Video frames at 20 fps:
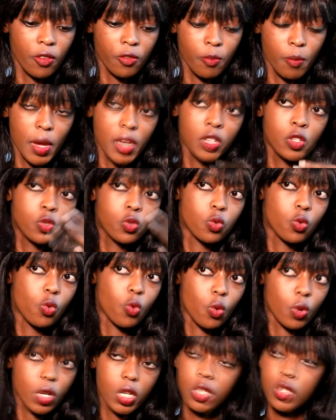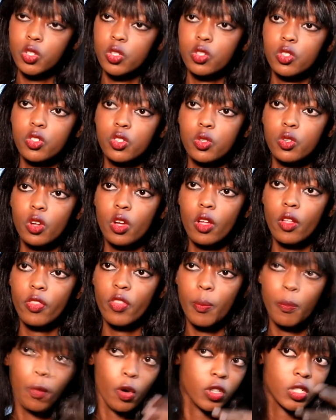made to reach
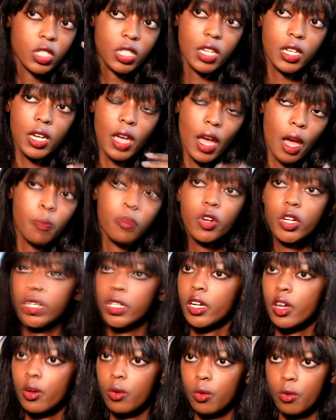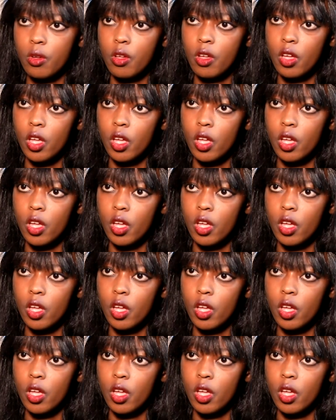the point that I am right now.